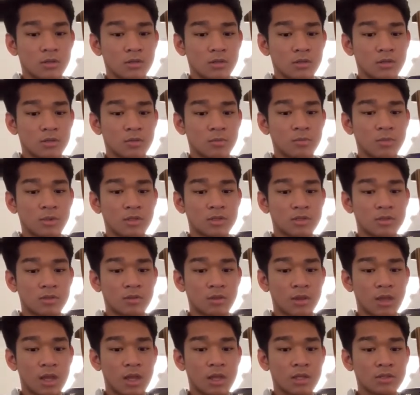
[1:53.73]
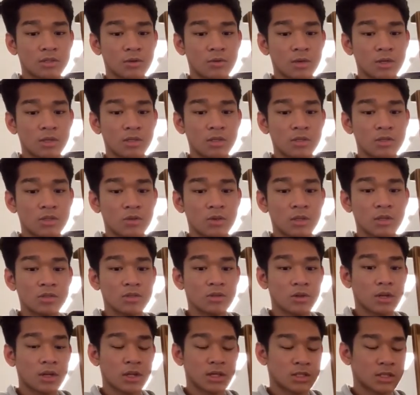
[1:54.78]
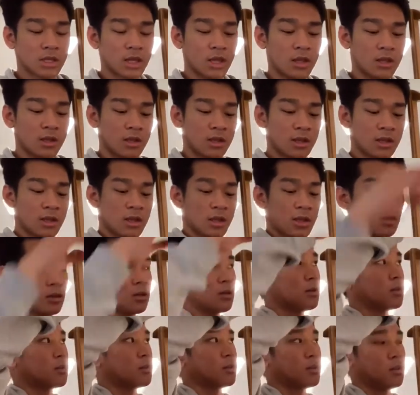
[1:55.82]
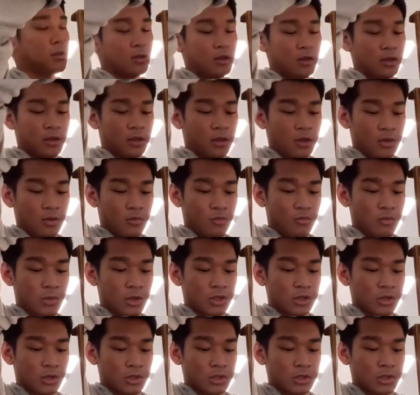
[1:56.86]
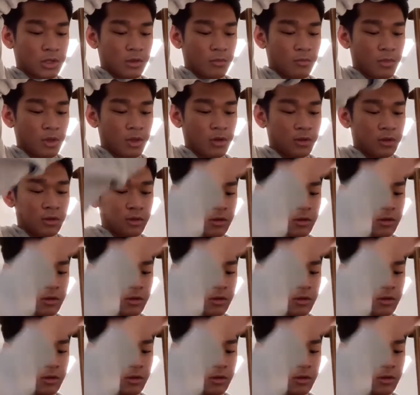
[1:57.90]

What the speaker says: But so the A's already detuning, so I gotta tighten it again. Make sure it's in the middle.